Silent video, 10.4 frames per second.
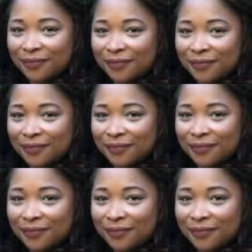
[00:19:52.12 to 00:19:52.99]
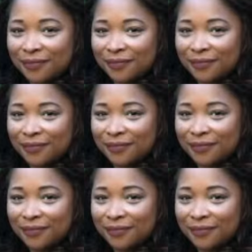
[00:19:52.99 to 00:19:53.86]

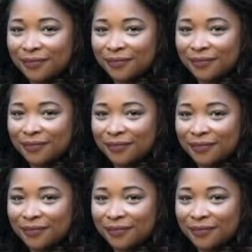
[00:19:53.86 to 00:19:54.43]
This person isn't speaking.